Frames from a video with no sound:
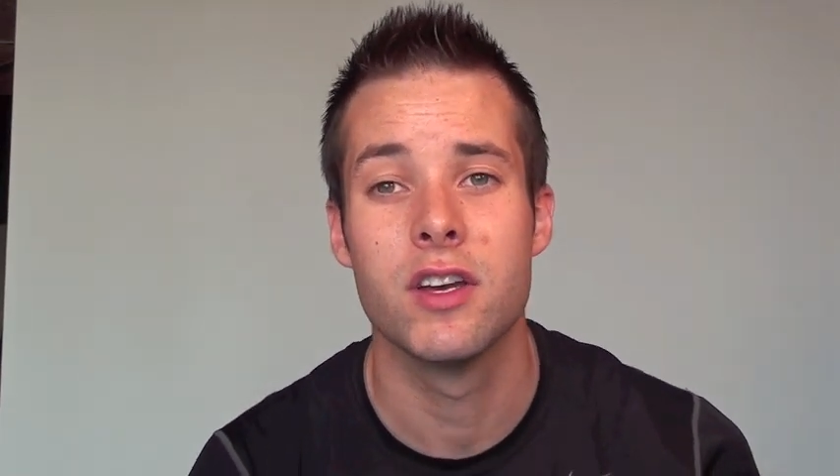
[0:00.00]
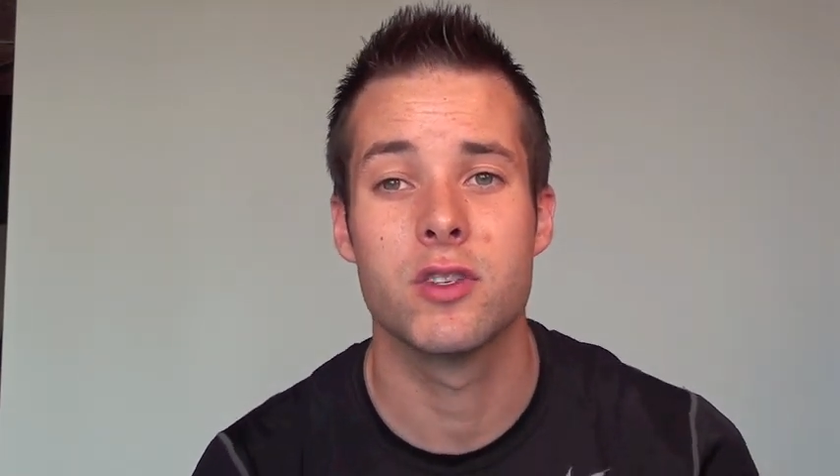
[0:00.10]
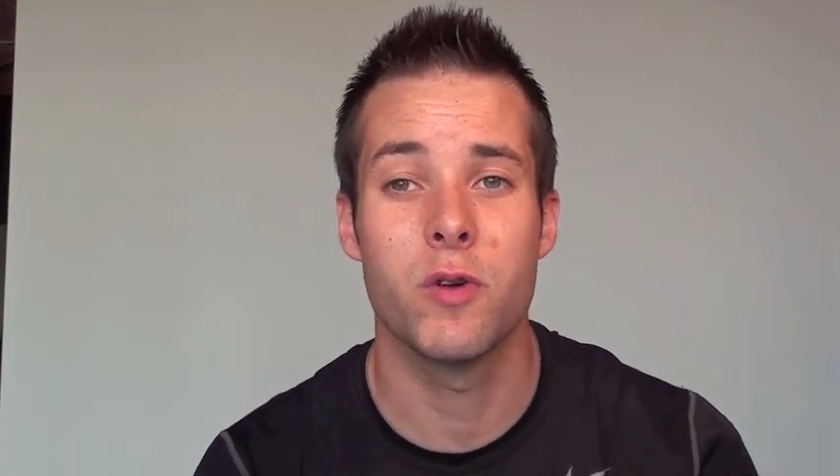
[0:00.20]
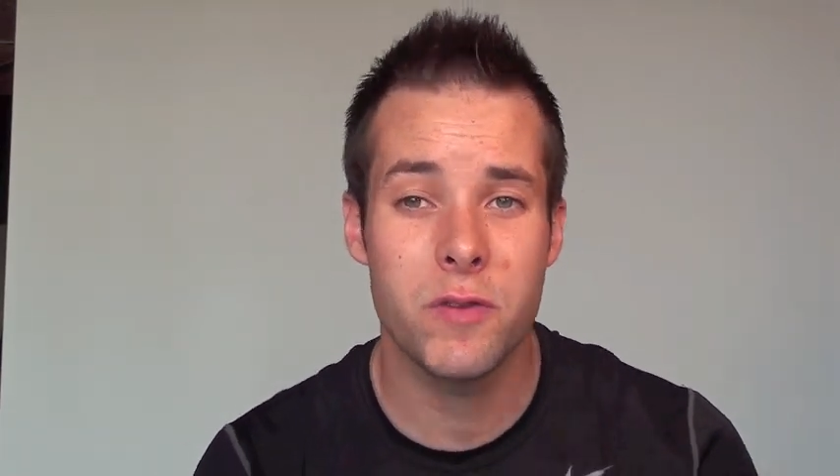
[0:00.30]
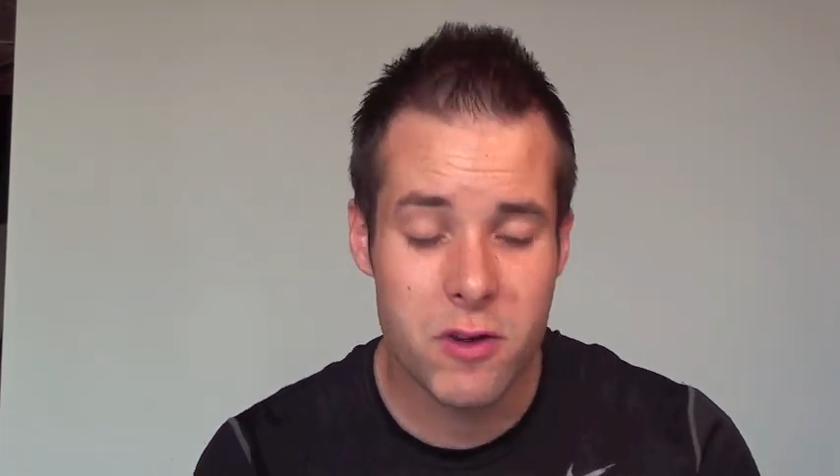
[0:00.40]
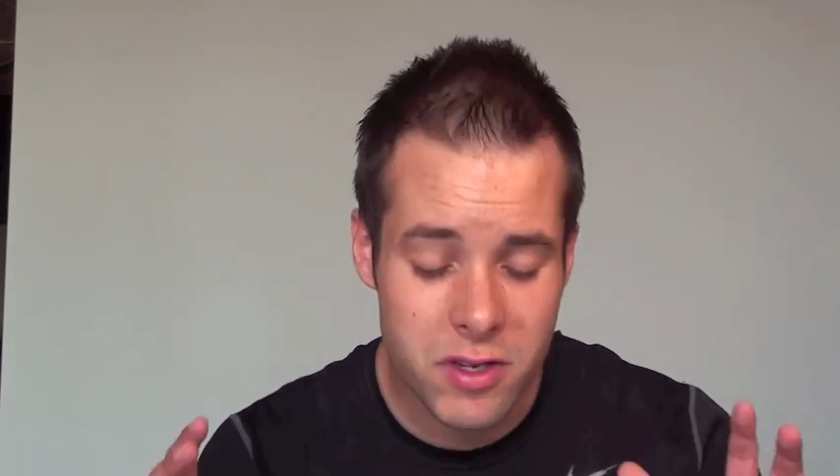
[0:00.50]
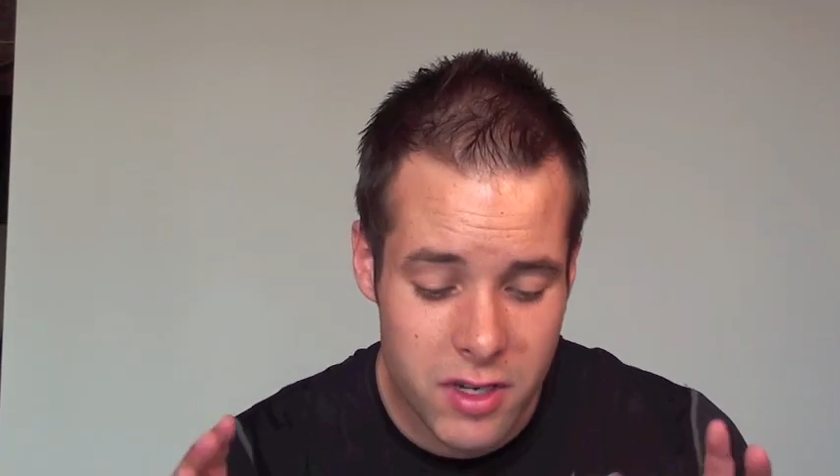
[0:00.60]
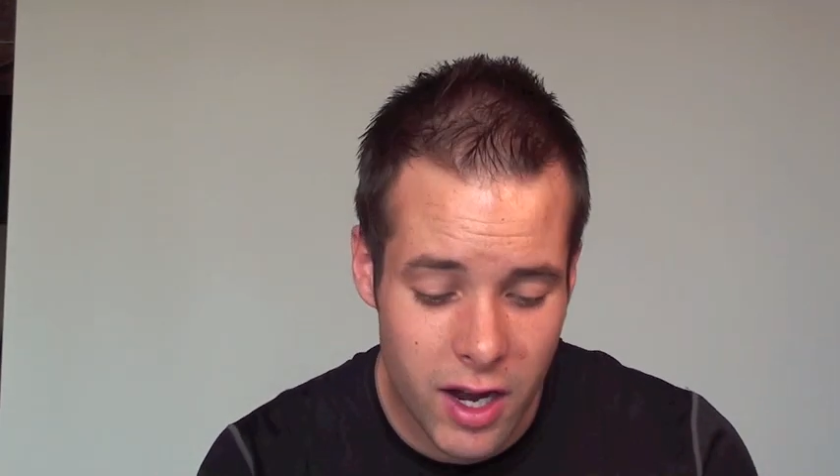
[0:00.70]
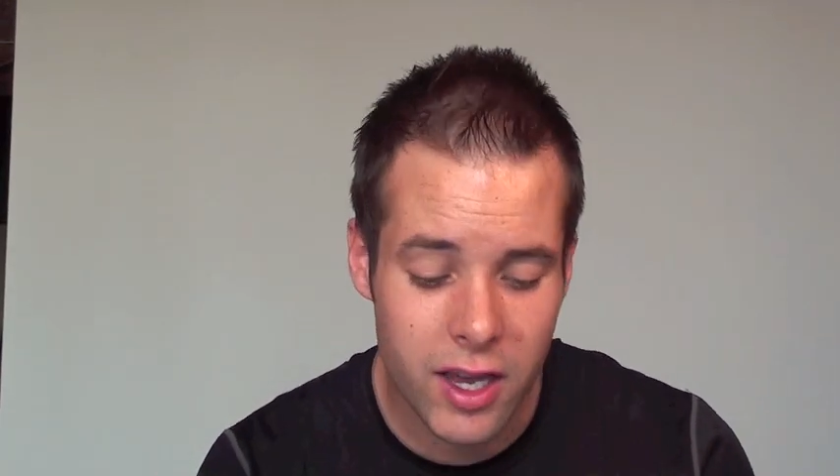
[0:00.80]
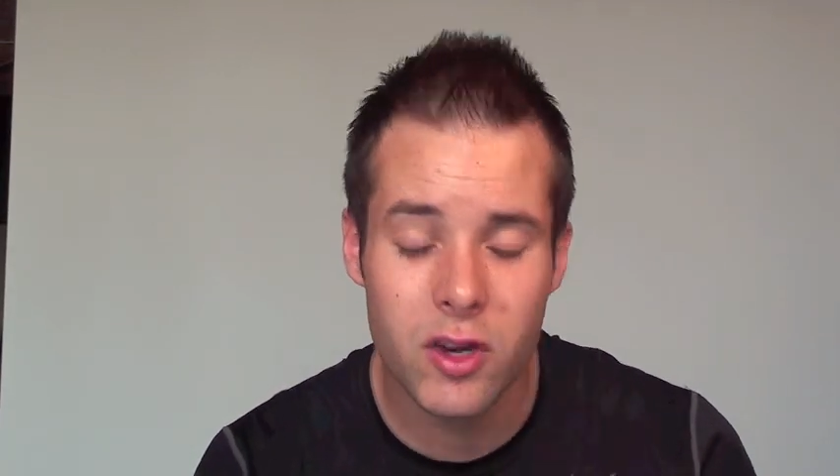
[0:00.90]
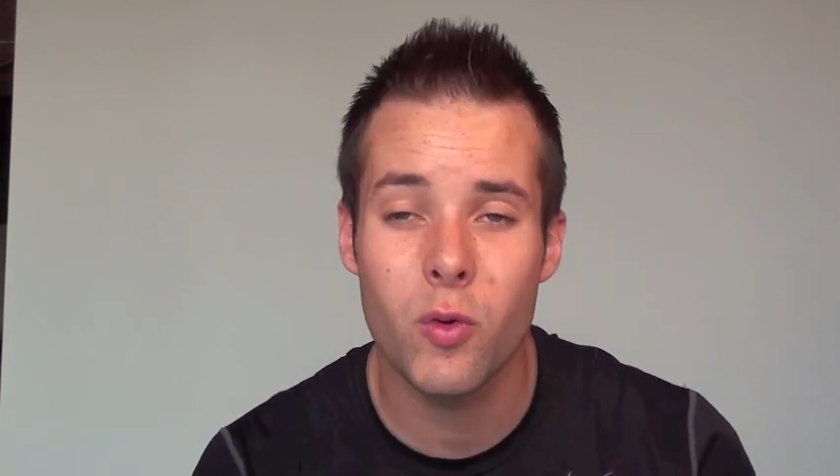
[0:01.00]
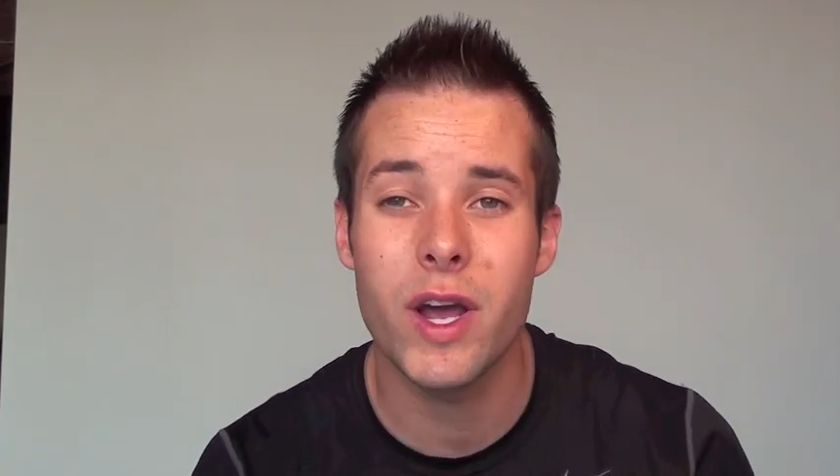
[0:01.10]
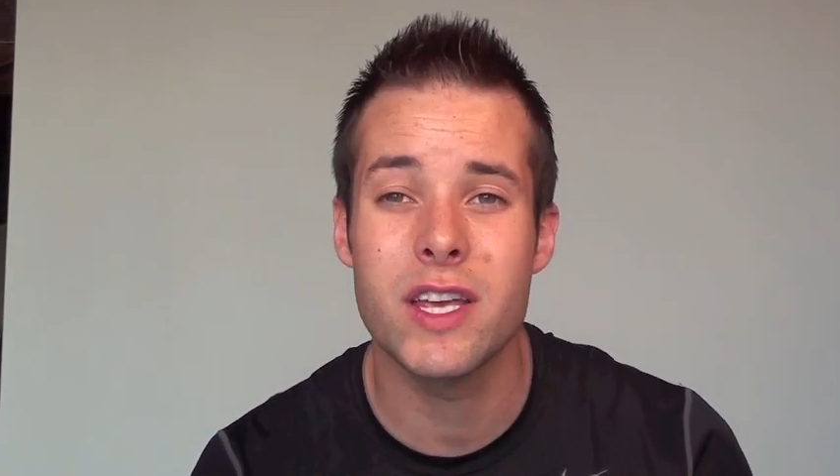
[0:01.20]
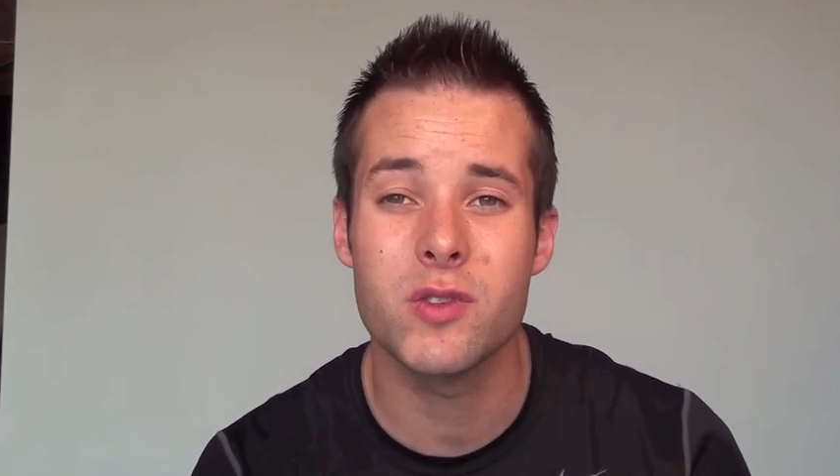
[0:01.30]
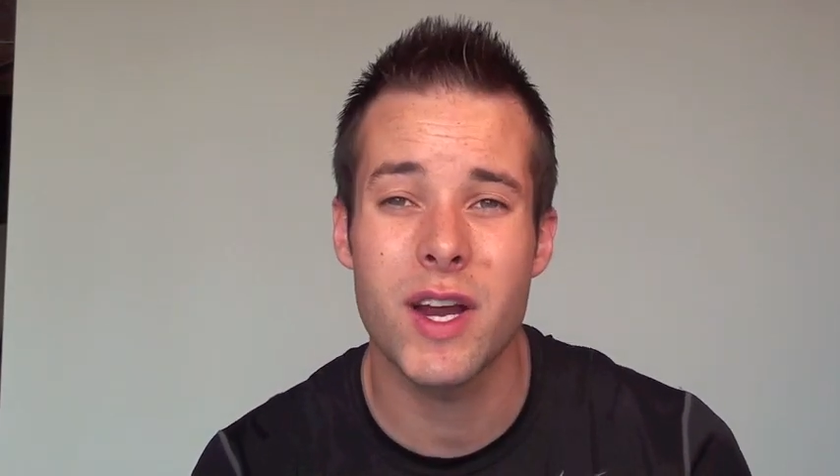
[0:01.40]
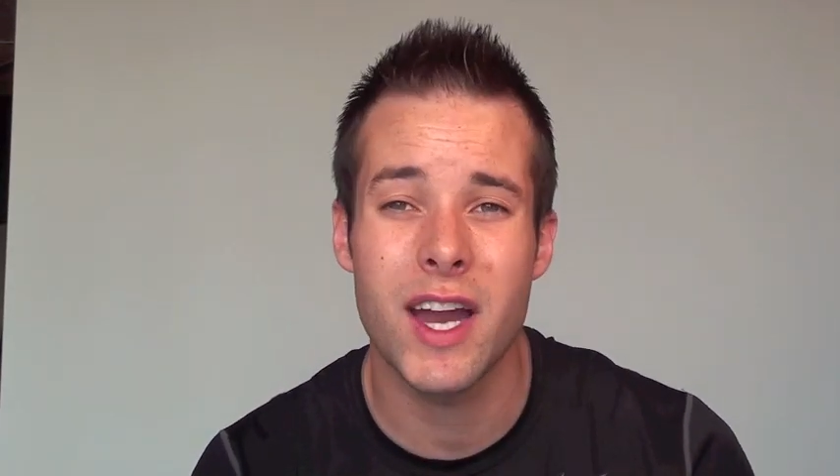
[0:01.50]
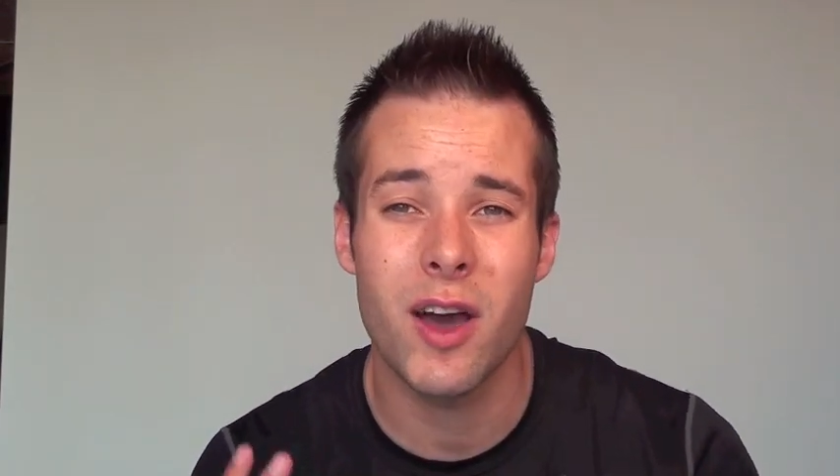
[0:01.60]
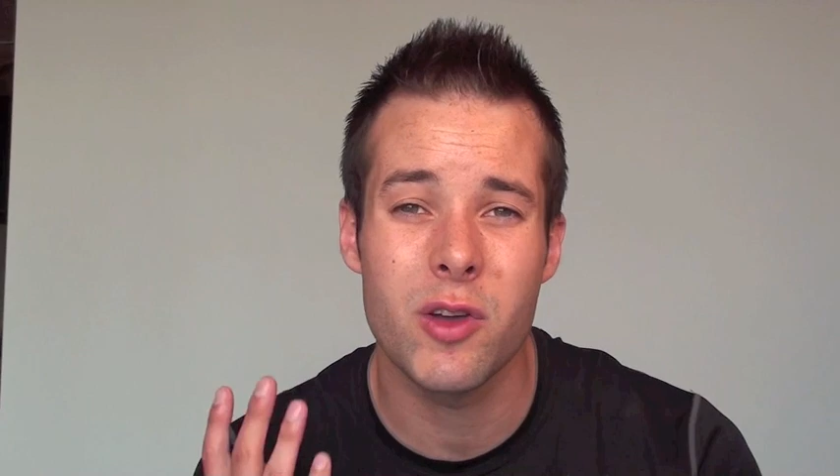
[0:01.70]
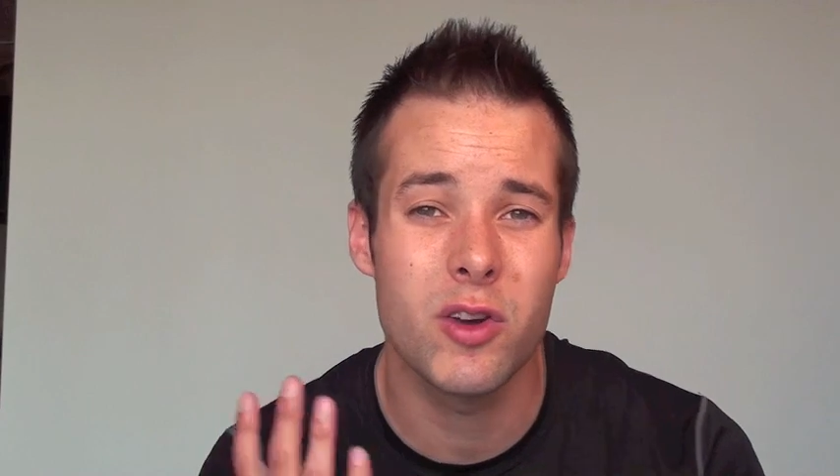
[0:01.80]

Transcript: So if you're stuck in your ways right now,